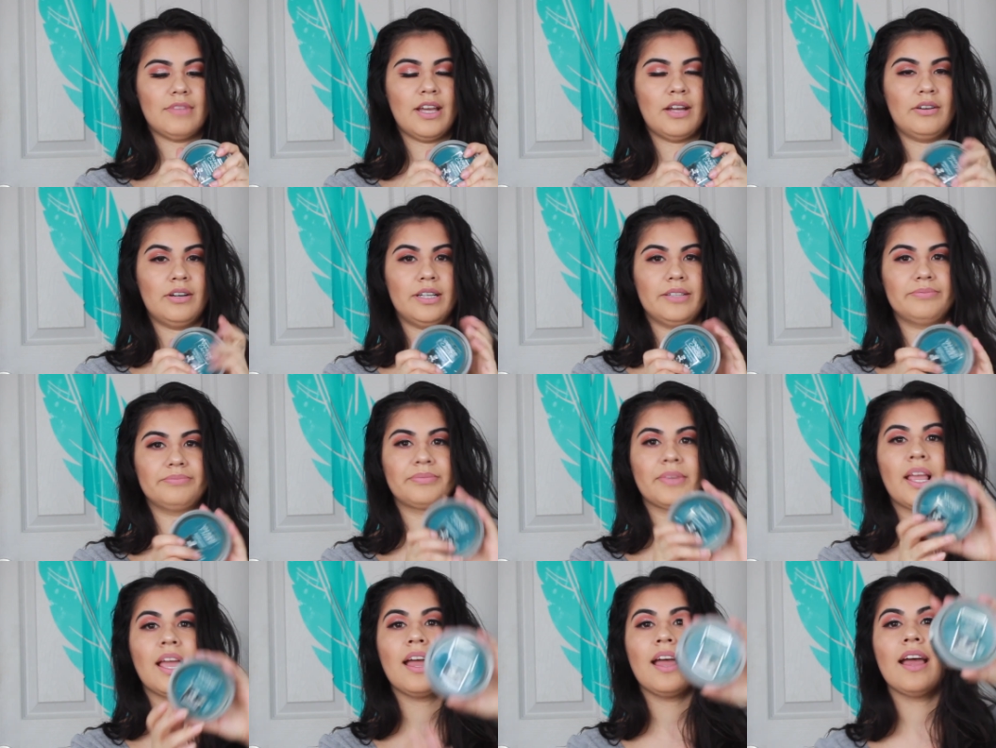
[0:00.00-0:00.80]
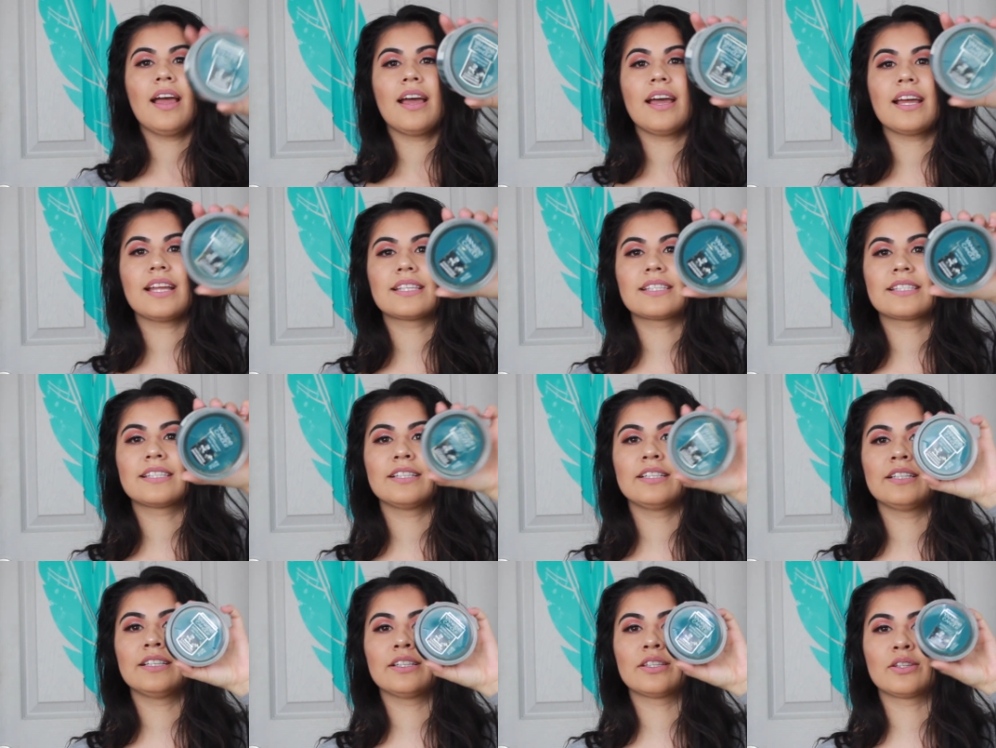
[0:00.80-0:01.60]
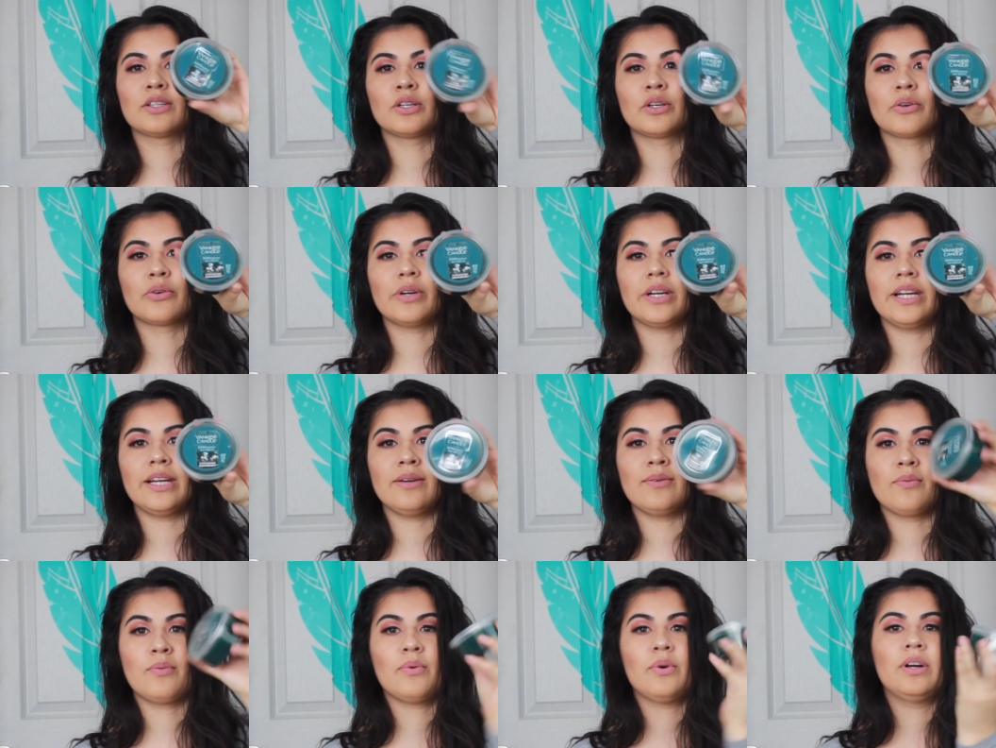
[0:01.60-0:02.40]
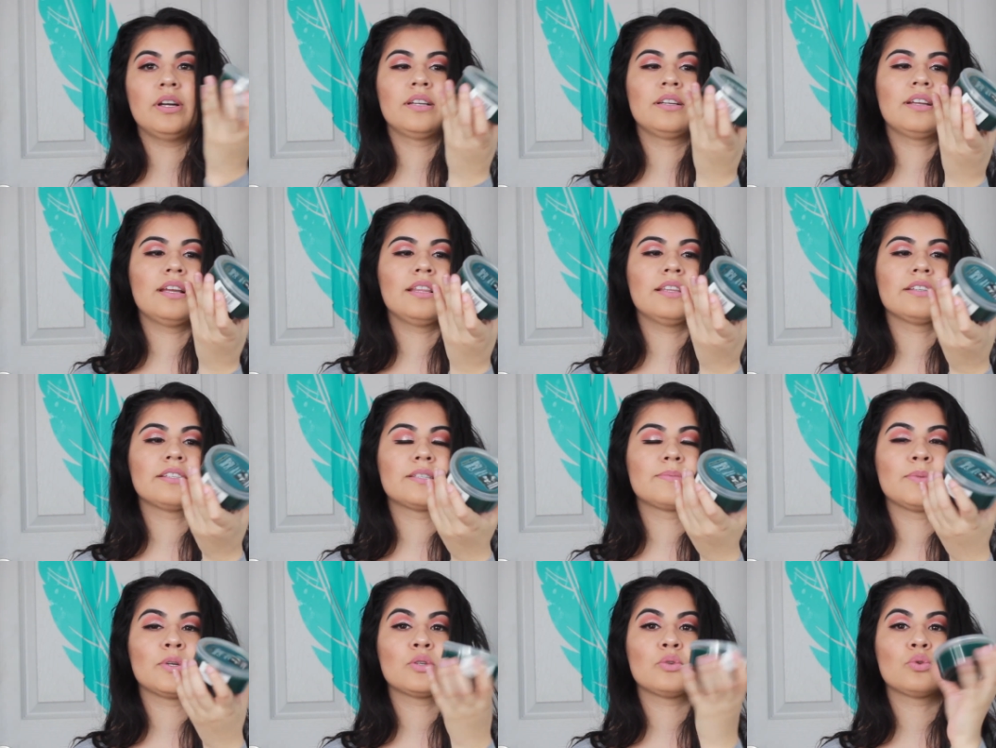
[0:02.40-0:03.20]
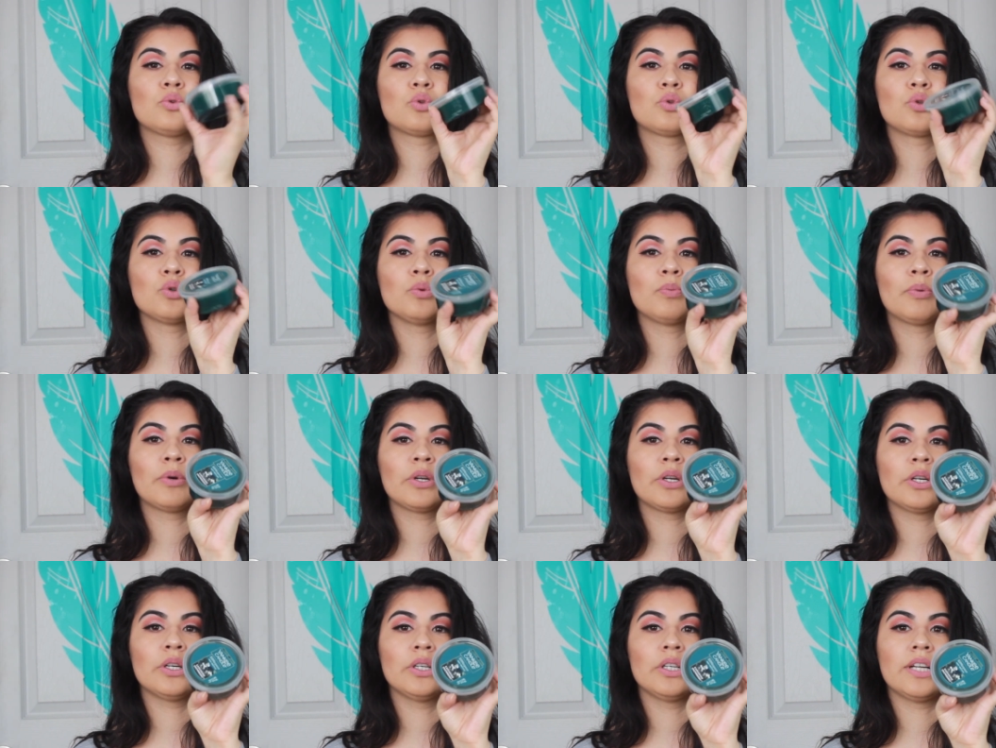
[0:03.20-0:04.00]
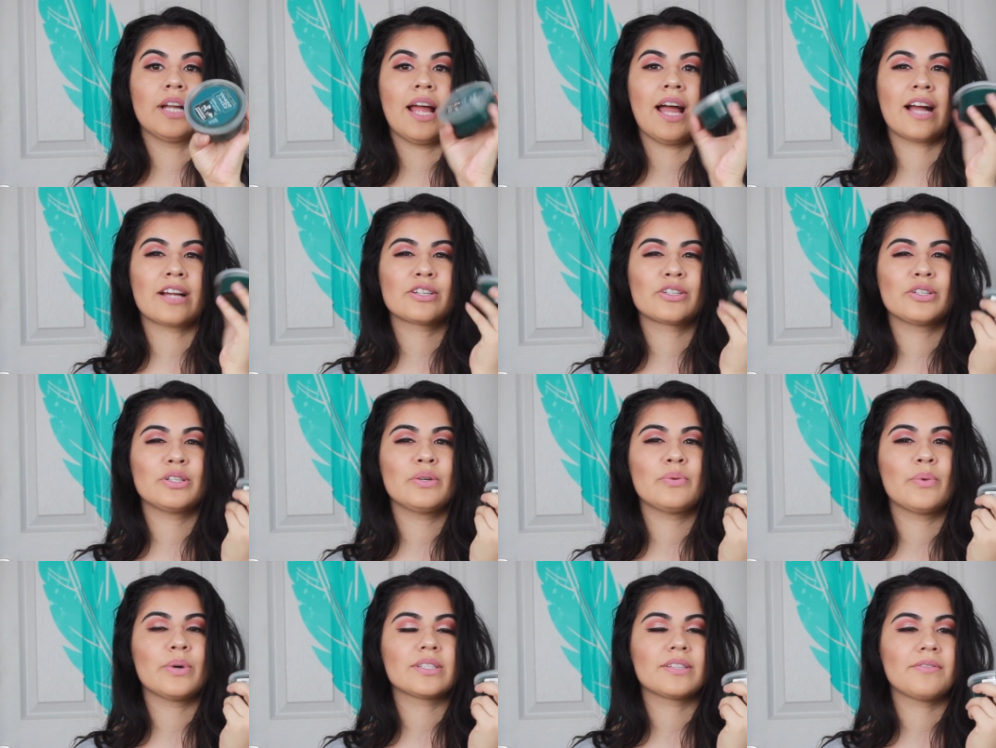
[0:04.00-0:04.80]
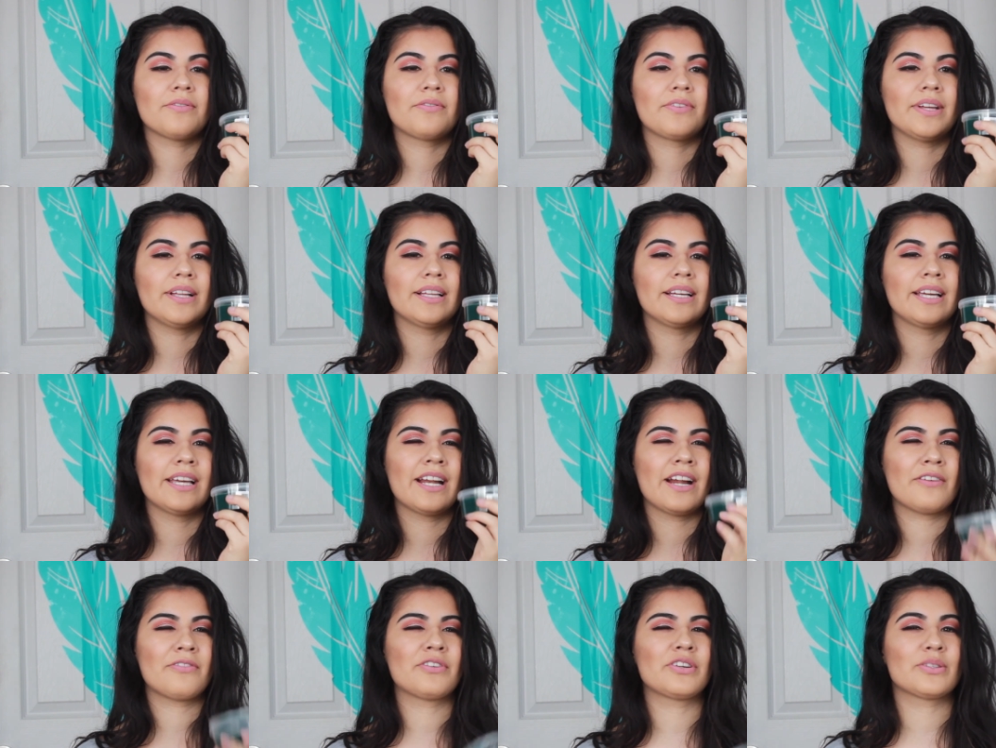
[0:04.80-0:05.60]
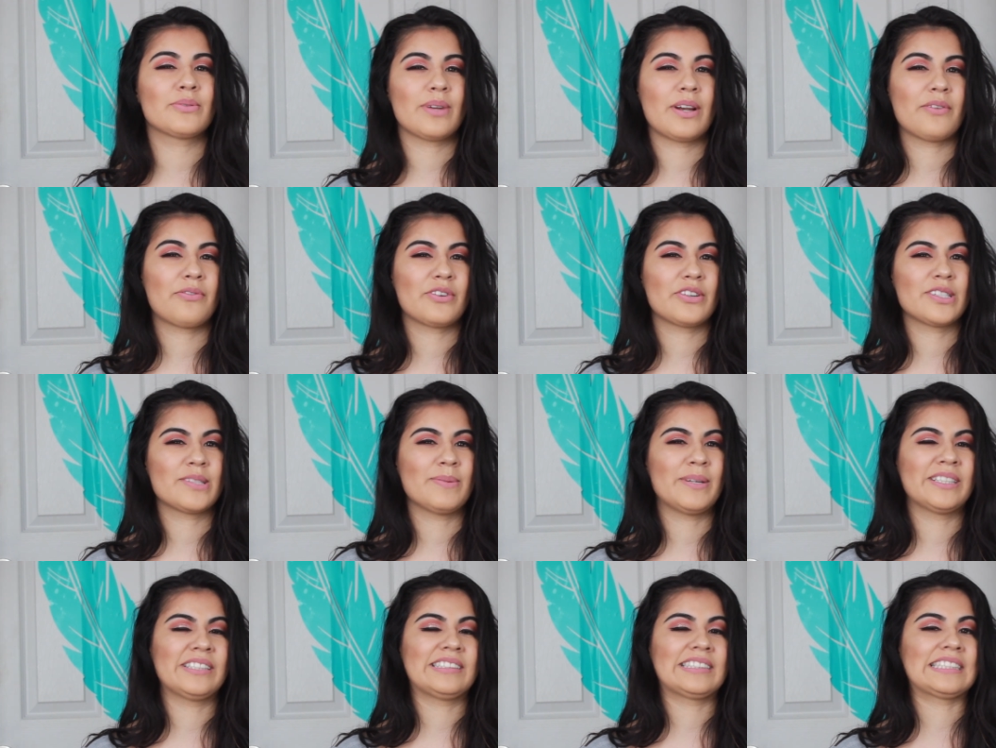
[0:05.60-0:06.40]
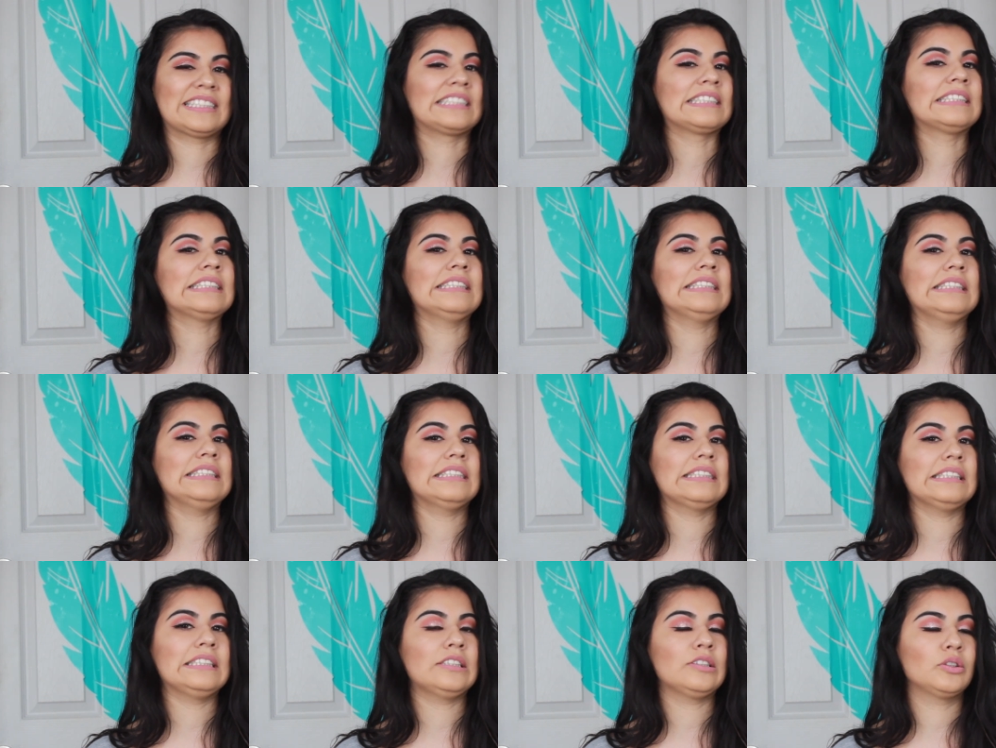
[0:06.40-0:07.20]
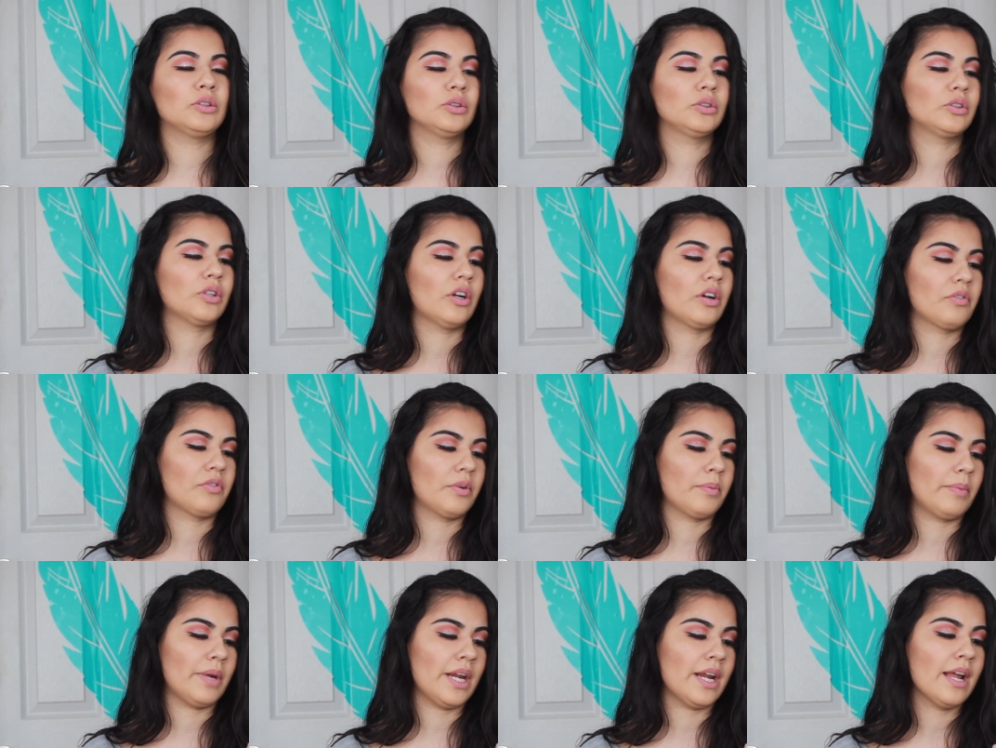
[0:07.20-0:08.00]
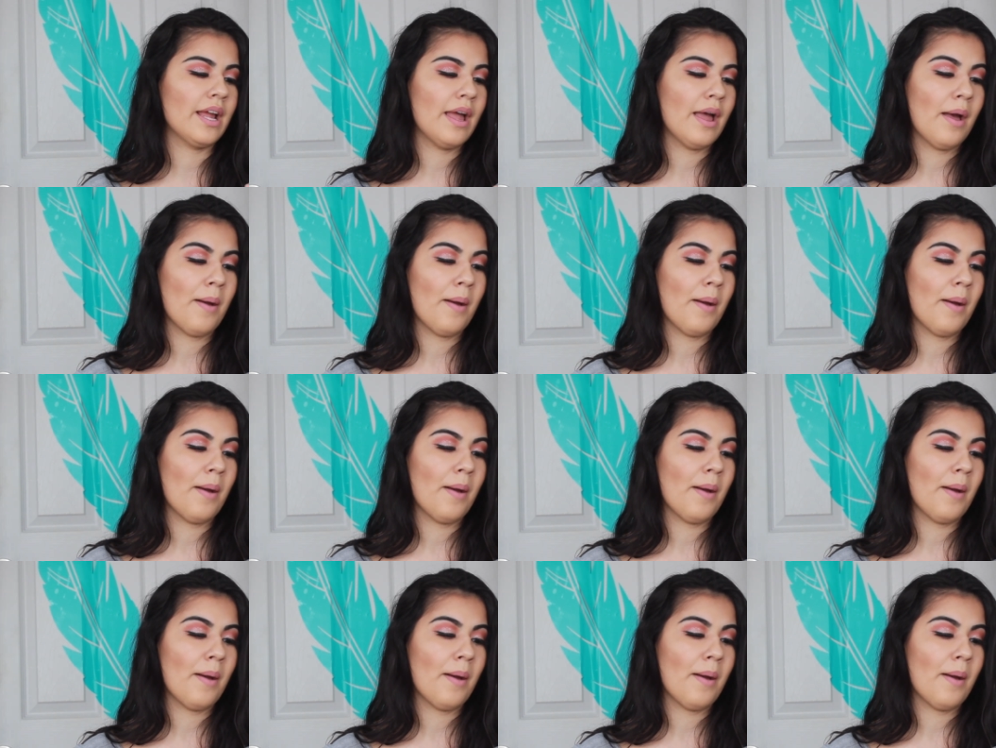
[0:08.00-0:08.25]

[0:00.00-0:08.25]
alright. It's the green one, and this smells super good. I actually wasn't feeling it at first. When I first smelled it, I was like, it's a little too strong for me.